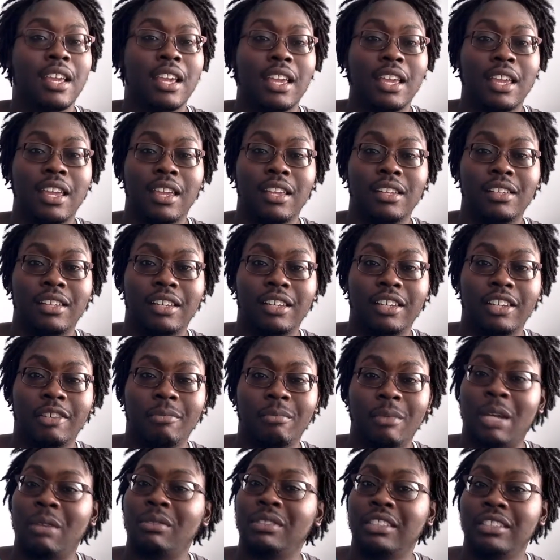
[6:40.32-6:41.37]
And
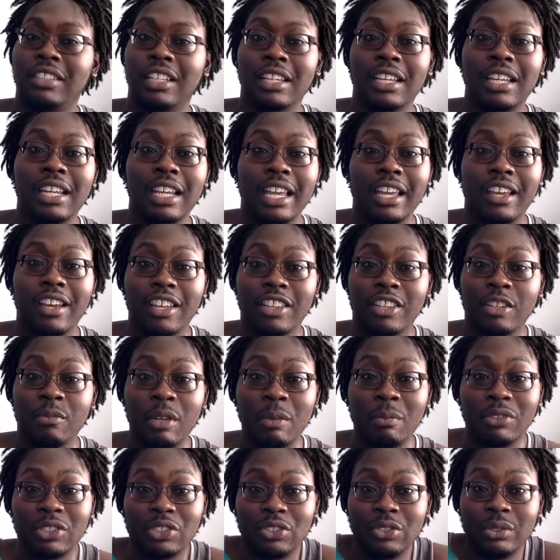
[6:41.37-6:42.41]
I was looking at other
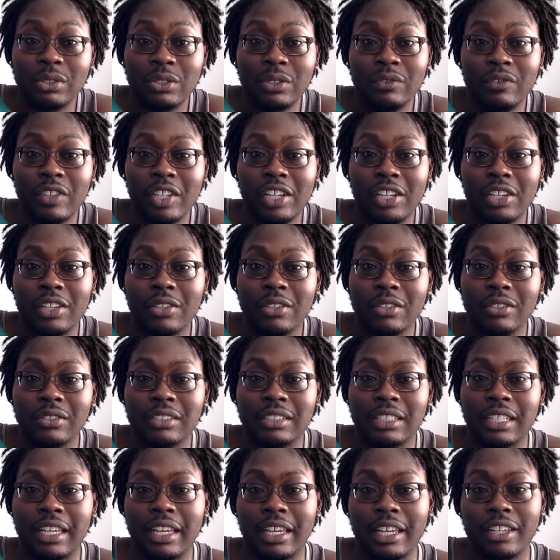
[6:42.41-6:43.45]
people's YouTube
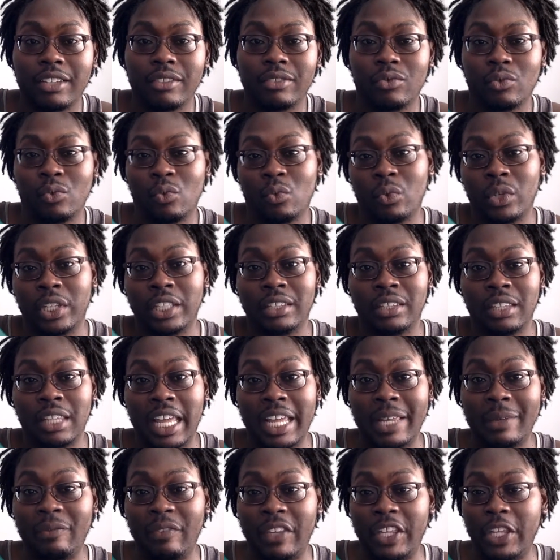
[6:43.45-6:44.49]
videos that when
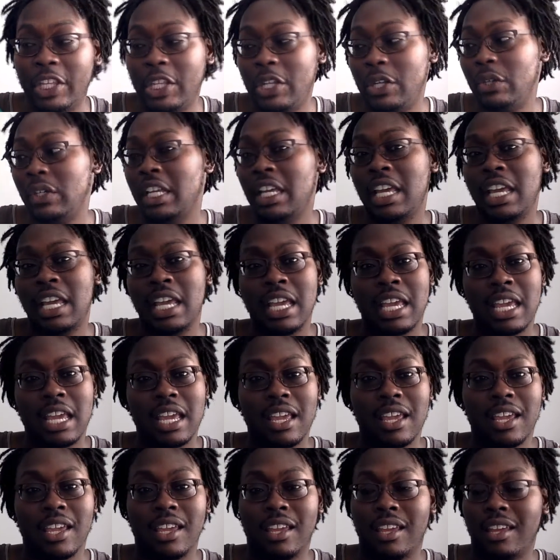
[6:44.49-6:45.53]
they failed,
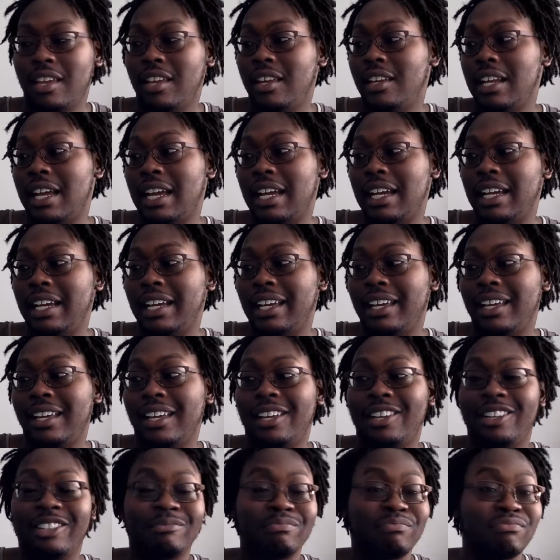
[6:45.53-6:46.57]
and
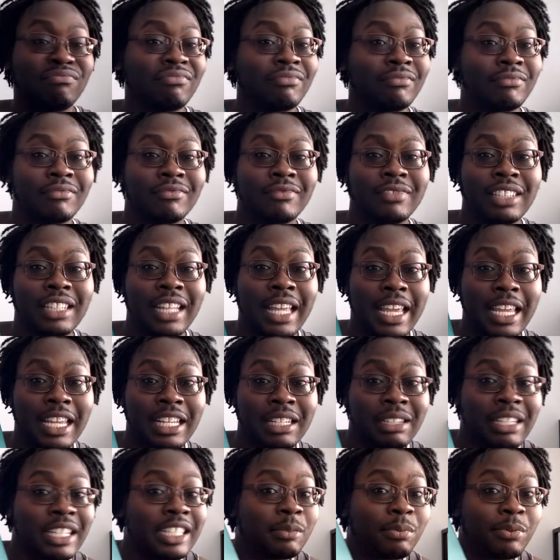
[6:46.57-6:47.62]
I
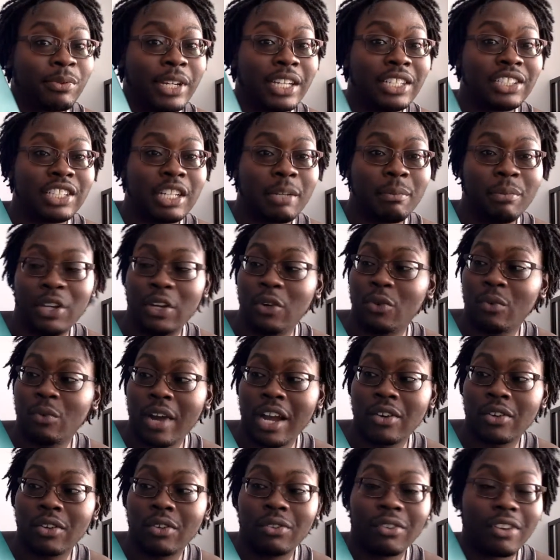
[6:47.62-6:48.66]
like inspiration. I put
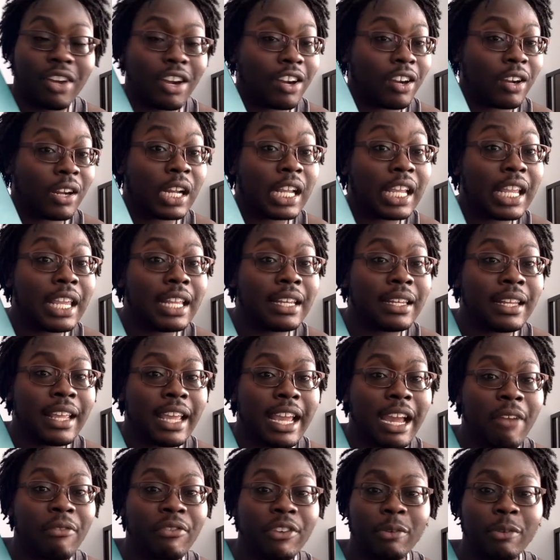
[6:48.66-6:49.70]
Ronald RN
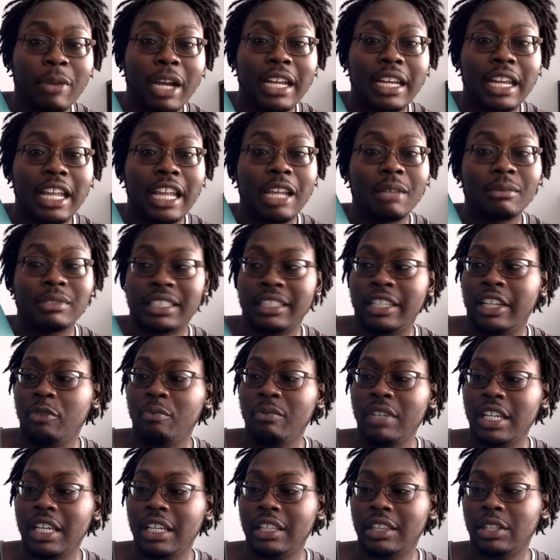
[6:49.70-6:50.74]
after my name to
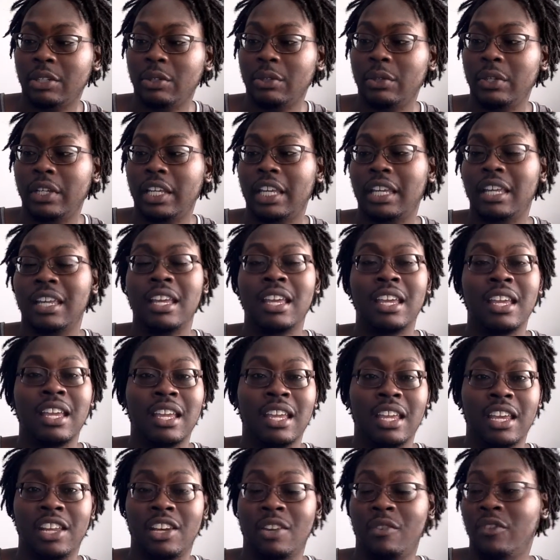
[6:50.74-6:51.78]
help me get through it,
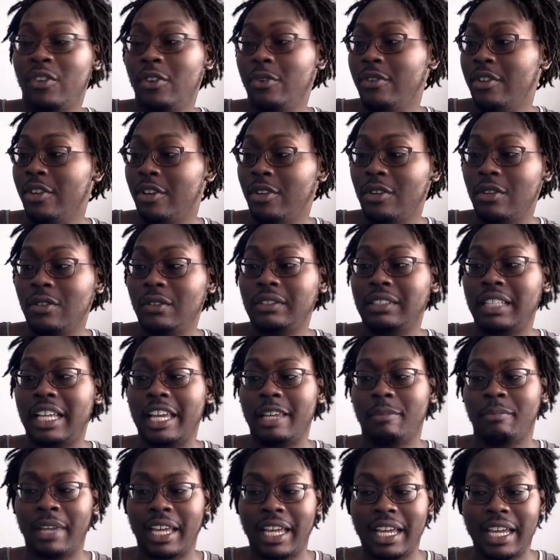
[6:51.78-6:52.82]
and a few goals
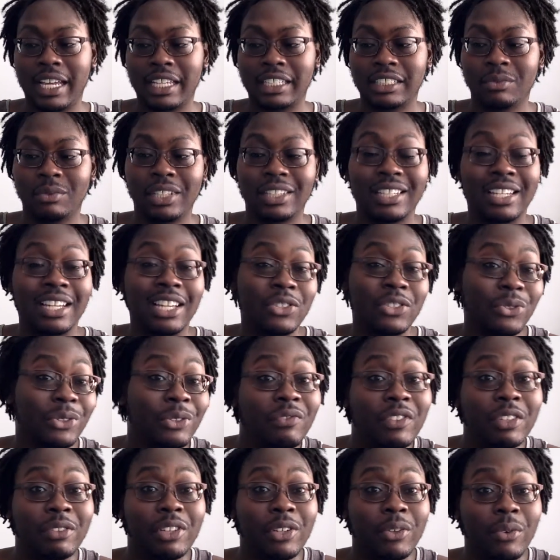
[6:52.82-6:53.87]
like pass with
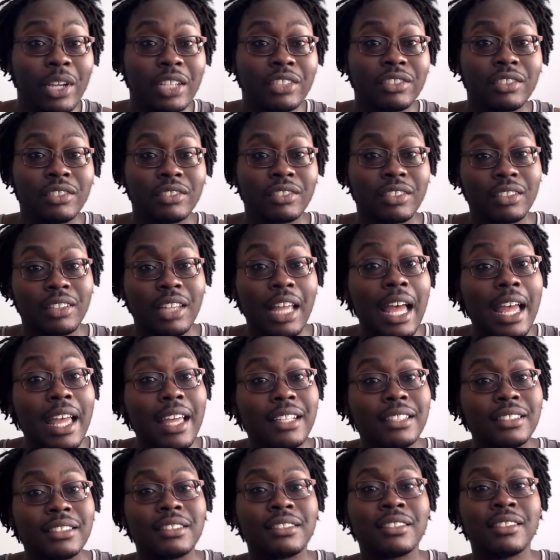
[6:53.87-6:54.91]
150 questions or
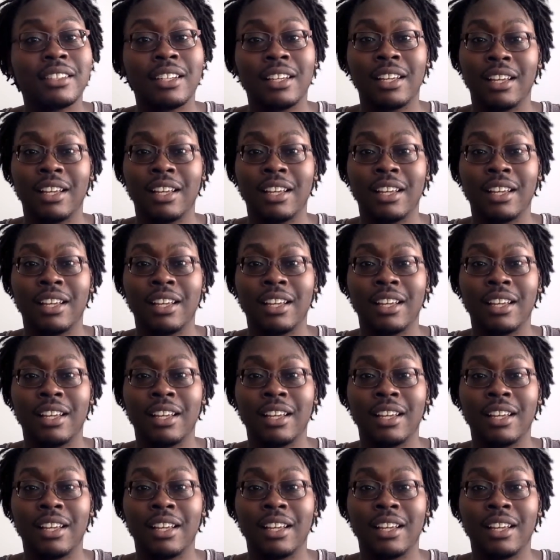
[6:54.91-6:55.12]
less.